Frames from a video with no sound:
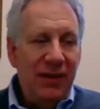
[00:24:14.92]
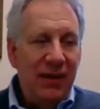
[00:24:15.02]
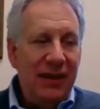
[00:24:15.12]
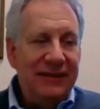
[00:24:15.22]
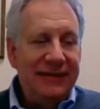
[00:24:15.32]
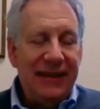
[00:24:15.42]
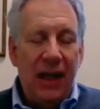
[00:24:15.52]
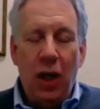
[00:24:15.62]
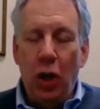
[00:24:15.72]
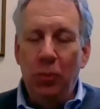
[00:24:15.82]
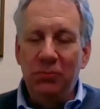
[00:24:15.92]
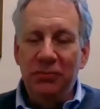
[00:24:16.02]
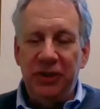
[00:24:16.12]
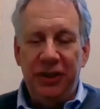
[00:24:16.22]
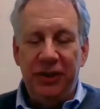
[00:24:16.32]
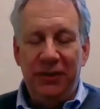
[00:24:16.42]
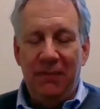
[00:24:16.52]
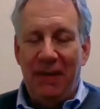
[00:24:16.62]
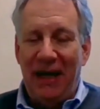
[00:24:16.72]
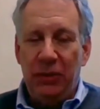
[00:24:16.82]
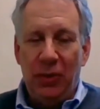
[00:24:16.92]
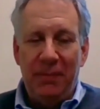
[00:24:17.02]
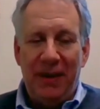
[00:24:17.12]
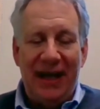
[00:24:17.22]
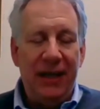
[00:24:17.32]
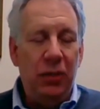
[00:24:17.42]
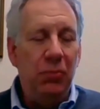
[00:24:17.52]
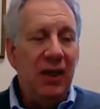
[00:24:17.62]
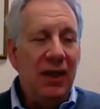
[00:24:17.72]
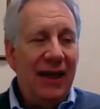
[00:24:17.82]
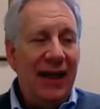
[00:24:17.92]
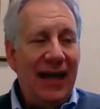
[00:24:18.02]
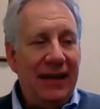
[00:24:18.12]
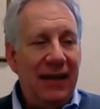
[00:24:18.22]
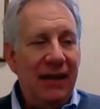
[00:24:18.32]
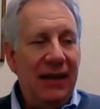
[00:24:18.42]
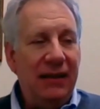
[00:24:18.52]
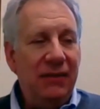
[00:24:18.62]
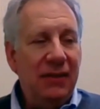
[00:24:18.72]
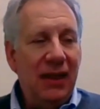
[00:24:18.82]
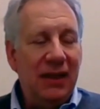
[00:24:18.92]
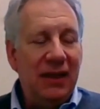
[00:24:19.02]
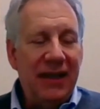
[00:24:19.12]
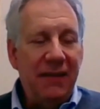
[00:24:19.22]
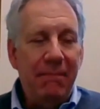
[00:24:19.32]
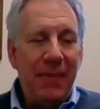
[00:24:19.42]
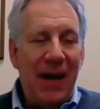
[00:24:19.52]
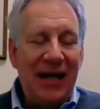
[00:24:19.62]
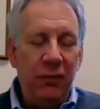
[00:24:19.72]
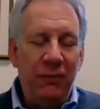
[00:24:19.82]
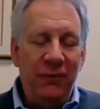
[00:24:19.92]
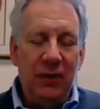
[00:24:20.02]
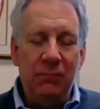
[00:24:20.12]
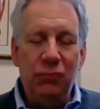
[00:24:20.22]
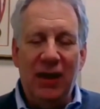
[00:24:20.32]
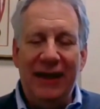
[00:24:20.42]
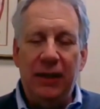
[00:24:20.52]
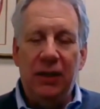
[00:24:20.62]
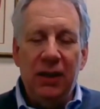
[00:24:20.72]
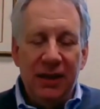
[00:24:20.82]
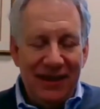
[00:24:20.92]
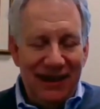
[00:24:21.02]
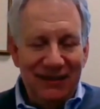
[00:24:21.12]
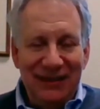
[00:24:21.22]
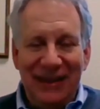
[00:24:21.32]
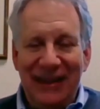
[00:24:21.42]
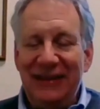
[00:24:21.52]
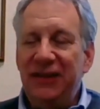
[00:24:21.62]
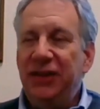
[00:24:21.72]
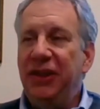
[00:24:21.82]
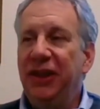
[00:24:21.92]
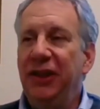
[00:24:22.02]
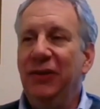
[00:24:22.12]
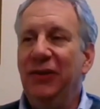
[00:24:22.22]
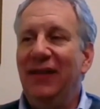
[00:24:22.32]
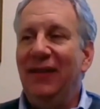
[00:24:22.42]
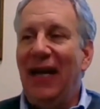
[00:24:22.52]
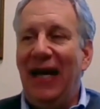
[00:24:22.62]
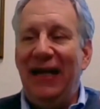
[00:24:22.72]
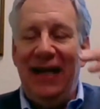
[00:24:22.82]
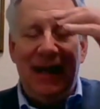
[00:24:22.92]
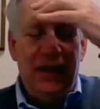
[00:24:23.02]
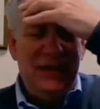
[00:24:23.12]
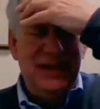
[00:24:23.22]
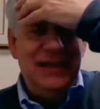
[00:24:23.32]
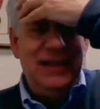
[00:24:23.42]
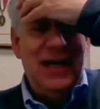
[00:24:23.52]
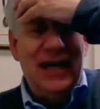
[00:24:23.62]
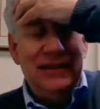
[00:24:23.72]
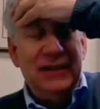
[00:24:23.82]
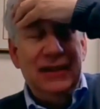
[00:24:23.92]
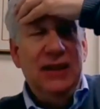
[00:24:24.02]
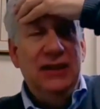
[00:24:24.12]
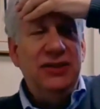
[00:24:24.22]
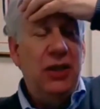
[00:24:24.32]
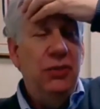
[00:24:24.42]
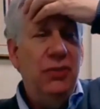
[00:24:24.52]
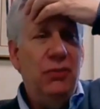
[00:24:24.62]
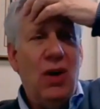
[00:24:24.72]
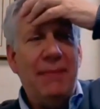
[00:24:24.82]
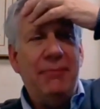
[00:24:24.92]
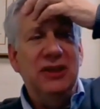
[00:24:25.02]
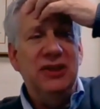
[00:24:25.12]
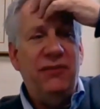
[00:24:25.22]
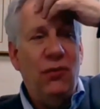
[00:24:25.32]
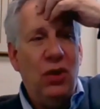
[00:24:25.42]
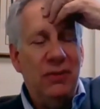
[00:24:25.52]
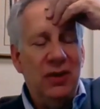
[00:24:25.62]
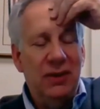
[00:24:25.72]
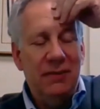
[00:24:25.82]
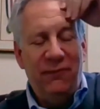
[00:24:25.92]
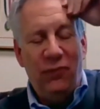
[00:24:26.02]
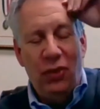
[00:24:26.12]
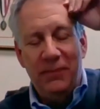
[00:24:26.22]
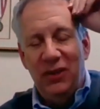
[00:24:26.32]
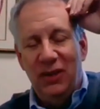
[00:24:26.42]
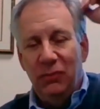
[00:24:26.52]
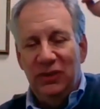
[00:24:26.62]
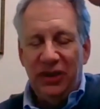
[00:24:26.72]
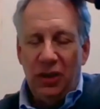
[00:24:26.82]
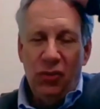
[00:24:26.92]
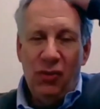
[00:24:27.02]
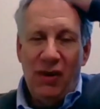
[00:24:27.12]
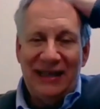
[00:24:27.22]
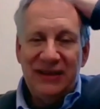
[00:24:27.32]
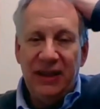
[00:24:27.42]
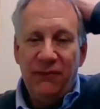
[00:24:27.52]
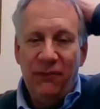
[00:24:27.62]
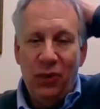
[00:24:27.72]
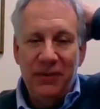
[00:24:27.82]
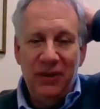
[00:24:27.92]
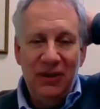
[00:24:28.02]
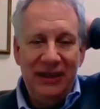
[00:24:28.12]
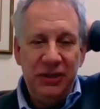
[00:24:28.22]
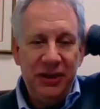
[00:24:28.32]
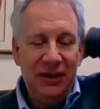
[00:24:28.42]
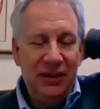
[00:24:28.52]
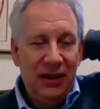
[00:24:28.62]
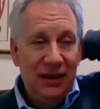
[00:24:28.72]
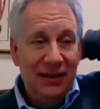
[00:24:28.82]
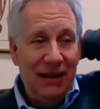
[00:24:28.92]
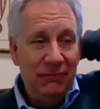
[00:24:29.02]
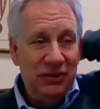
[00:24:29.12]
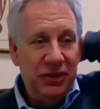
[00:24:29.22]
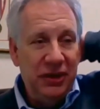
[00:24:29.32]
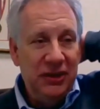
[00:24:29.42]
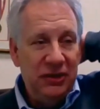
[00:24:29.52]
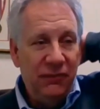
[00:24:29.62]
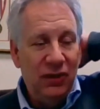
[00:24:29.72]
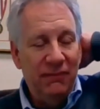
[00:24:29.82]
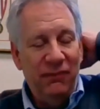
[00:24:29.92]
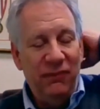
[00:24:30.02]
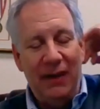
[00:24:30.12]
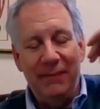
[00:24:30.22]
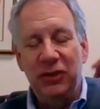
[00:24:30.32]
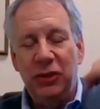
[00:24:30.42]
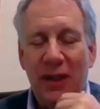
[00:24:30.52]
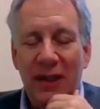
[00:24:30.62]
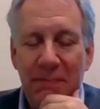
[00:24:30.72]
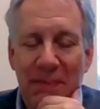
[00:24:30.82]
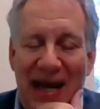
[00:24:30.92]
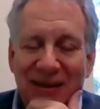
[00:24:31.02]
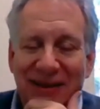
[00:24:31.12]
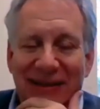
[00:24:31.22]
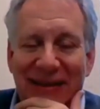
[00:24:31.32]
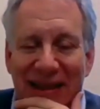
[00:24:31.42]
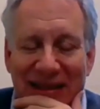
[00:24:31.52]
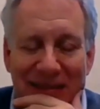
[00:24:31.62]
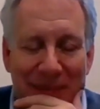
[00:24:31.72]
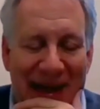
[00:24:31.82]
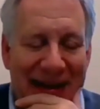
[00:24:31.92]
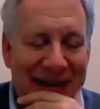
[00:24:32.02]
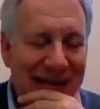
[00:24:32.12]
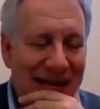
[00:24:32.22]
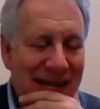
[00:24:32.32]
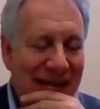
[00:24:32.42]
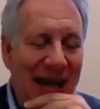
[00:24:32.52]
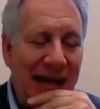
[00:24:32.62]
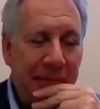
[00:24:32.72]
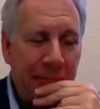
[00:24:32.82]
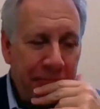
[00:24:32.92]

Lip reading: is the home to the microbiome, and the kind of biofilm layer that leads to that healthy gut. So Robert's formula was a classic formulation that was used for inflammatory bowel disease back in the day.